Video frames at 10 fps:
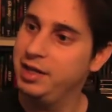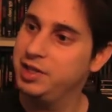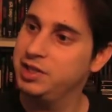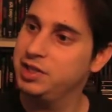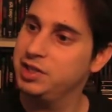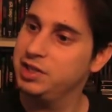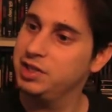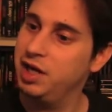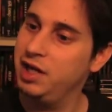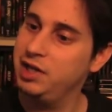it's
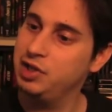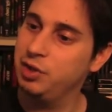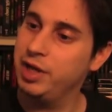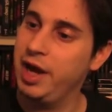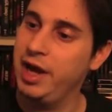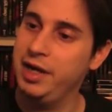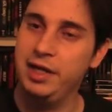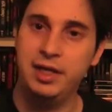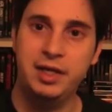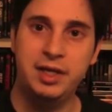okay.